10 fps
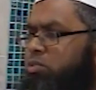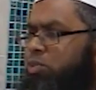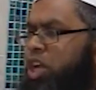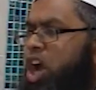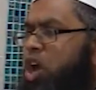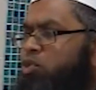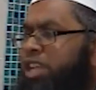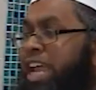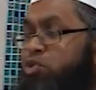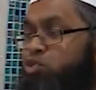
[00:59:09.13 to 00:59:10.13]
we can't
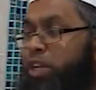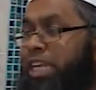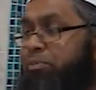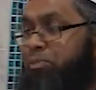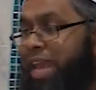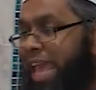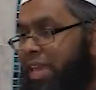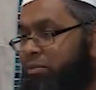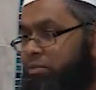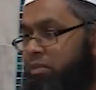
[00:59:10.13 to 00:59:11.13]
then really
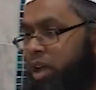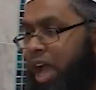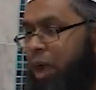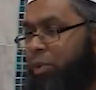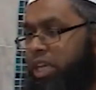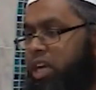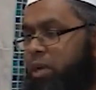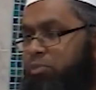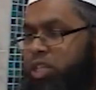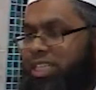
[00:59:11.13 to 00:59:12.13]
blame our
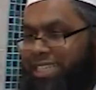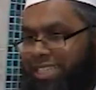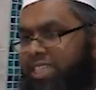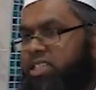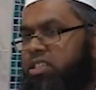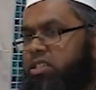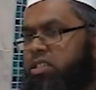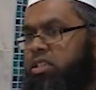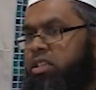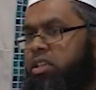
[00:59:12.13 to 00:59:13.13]
younger brothers and sisters